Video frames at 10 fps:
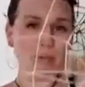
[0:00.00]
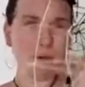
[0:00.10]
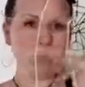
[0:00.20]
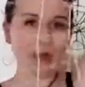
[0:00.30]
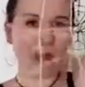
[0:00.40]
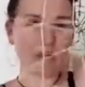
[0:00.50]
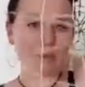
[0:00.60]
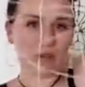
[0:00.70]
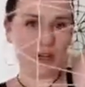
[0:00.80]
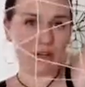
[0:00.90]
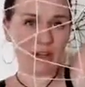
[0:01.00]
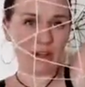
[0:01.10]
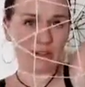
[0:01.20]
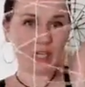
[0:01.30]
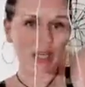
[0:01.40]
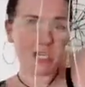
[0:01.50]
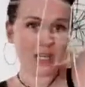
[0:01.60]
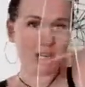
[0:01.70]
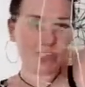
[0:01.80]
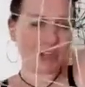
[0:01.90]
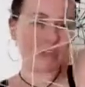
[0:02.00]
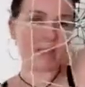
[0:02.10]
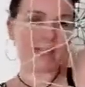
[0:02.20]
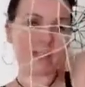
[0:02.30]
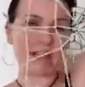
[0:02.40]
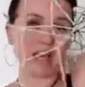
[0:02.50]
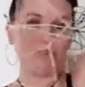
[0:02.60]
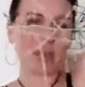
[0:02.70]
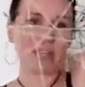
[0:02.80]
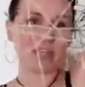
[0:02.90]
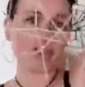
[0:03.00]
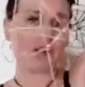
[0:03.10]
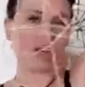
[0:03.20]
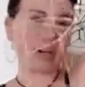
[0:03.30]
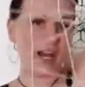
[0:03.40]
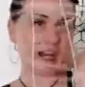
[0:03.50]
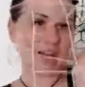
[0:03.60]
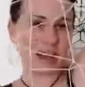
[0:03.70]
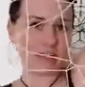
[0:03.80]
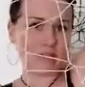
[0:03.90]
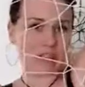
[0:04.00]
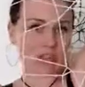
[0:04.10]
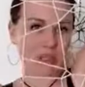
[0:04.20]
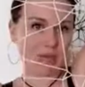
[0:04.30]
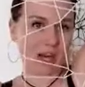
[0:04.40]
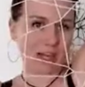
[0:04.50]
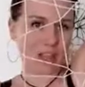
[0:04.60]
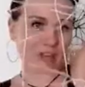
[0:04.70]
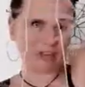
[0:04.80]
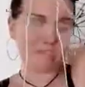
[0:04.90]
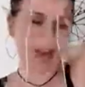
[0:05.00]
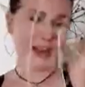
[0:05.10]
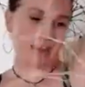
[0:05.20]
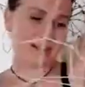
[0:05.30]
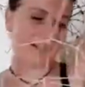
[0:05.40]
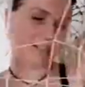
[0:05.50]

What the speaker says: pull that through, can you see that I've managed to create kind of the dreamcatcher effect?